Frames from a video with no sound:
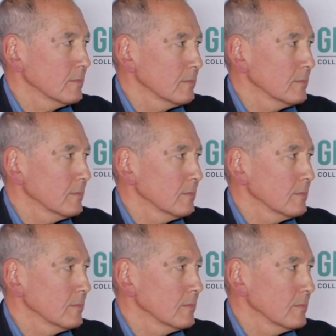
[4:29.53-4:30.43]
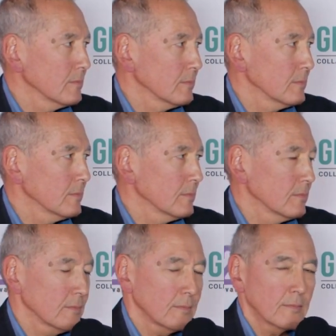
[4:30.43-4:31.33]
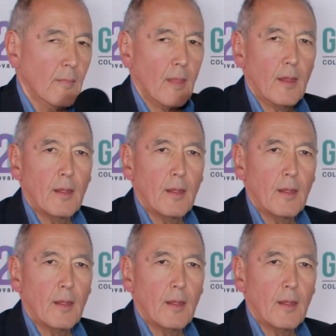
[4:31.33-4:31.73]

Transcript: No words are spoken by the person on screen.